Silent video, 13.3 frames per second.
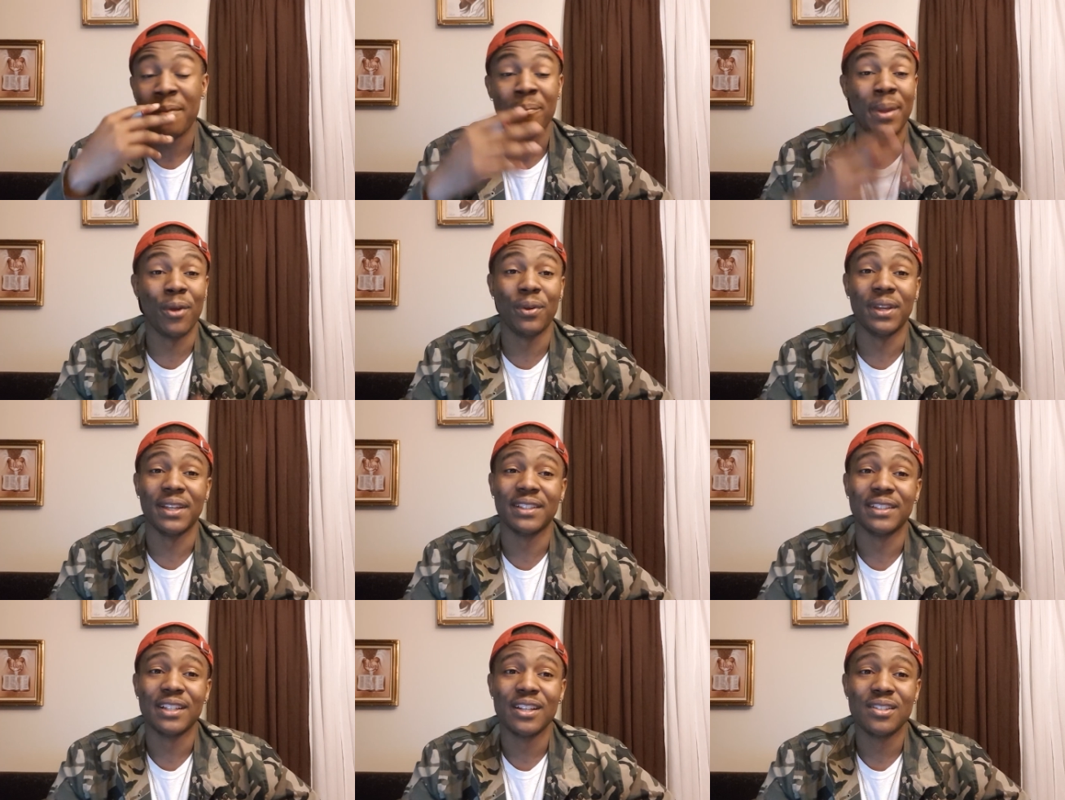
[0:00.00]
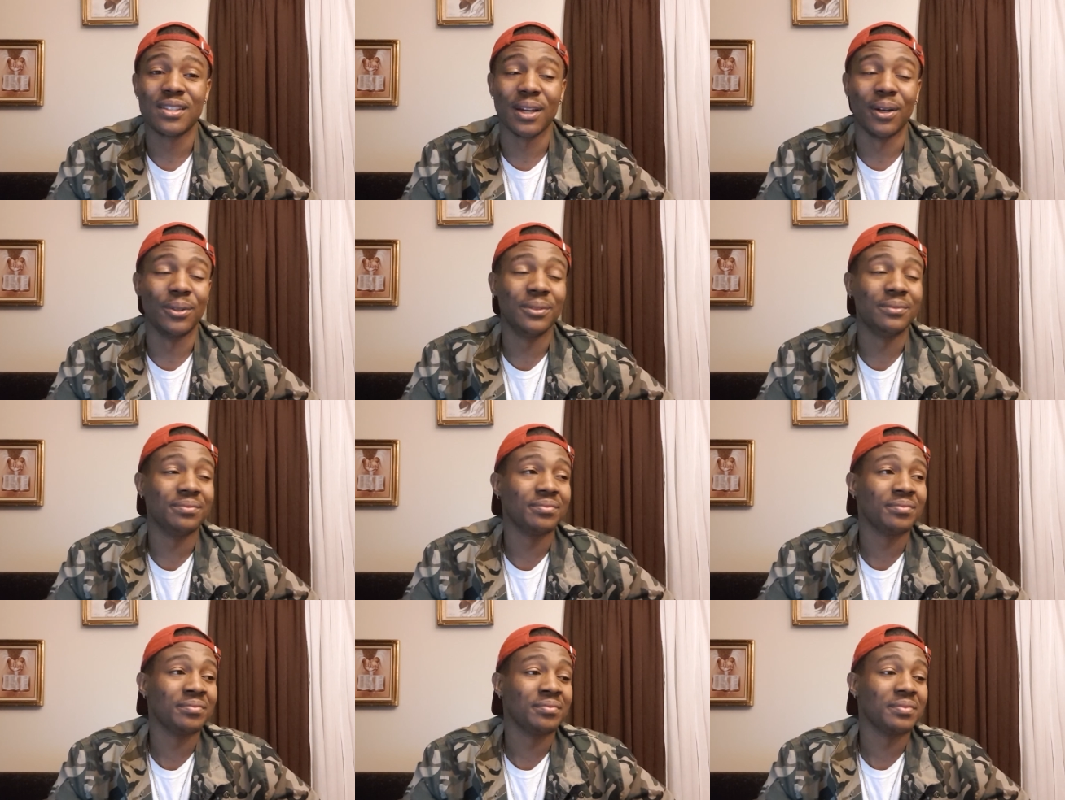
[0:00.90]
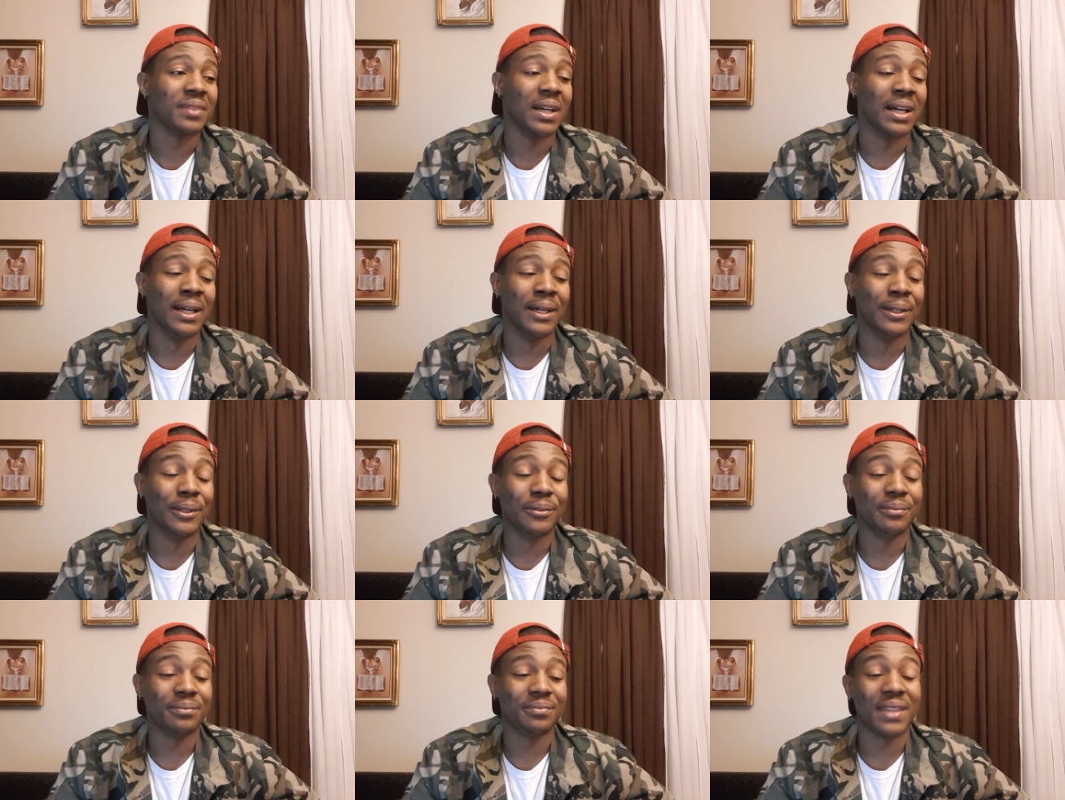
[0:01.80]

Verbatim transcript: Period. So, um,